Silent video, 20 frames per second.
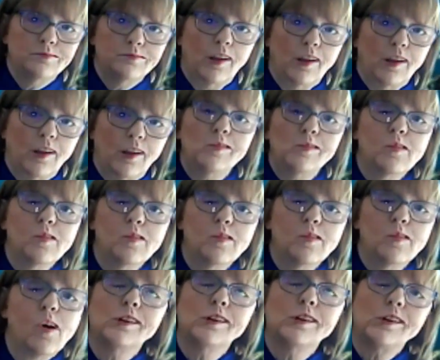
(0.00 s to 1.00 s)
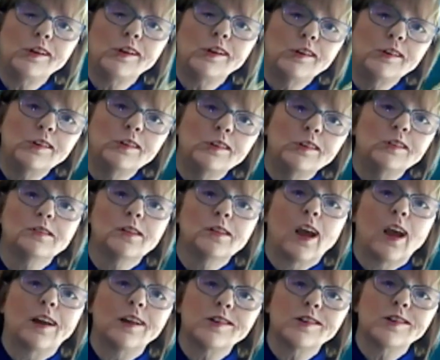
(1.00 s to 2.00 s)
if you want to use
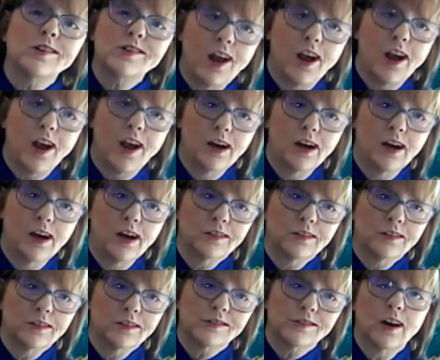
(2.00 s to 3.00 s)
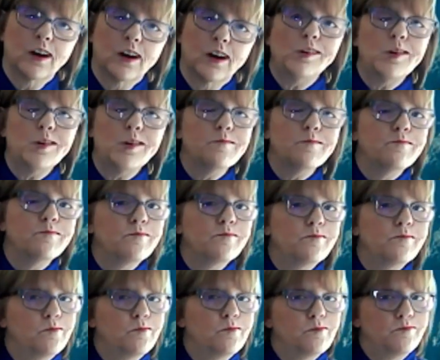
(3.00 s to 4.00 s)
a shelter, you
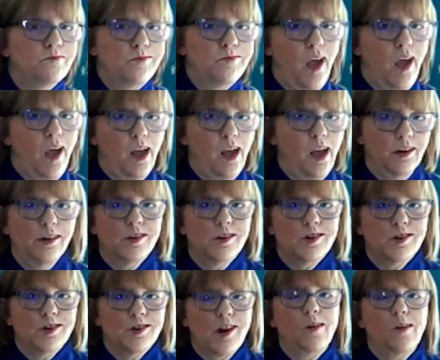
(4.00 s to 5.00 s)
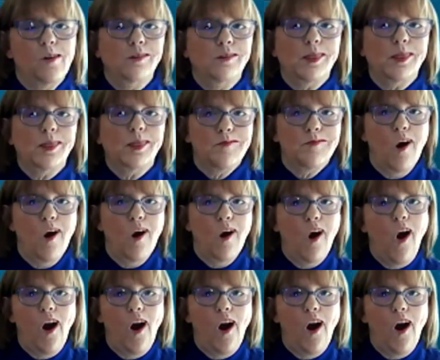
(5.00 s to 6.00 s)
better check with the
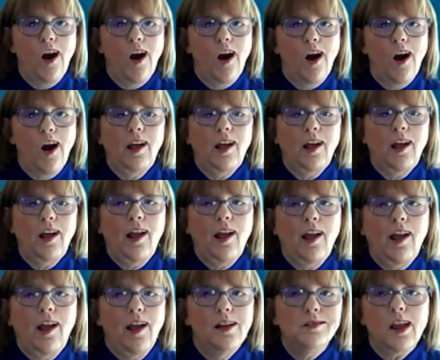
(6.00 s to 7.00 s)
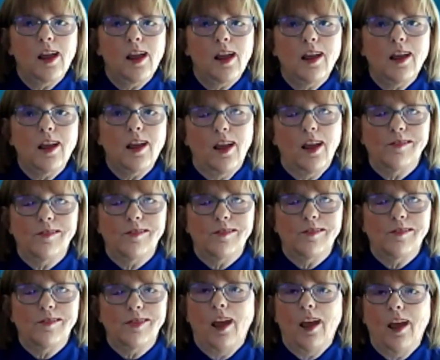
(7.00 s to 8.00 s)
park and see if
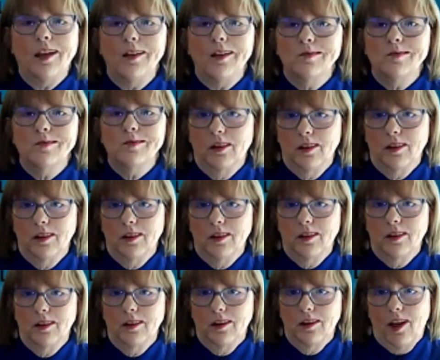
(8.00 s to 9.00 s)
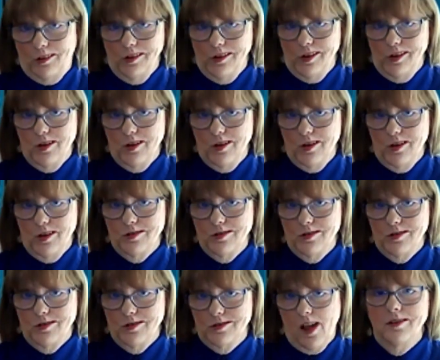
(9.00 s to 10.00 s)
they will let you use
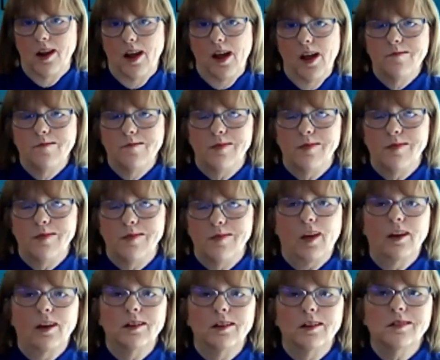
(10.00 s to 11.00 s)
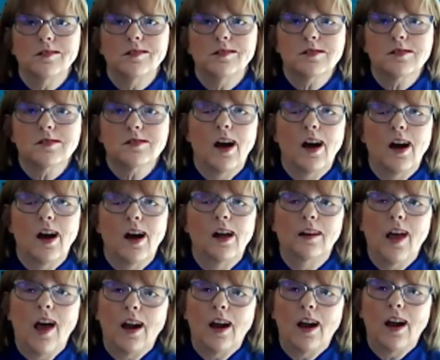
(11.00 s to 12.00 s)
that, because a
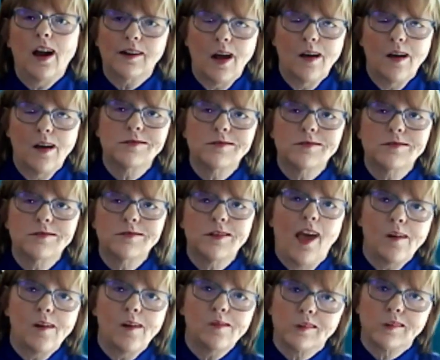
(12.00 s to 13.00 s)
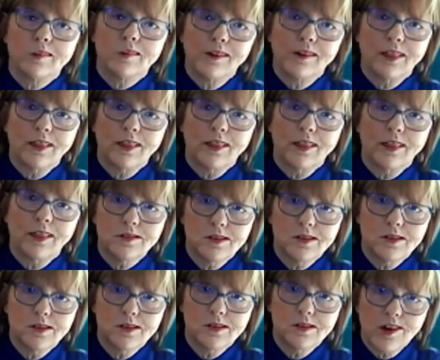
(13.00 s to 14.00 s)
lot of times they will rent
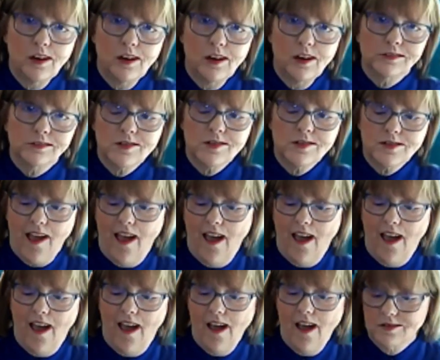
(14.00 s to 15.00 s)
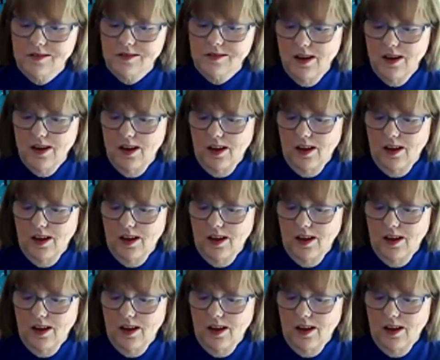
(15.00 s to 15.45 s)
those shelters out,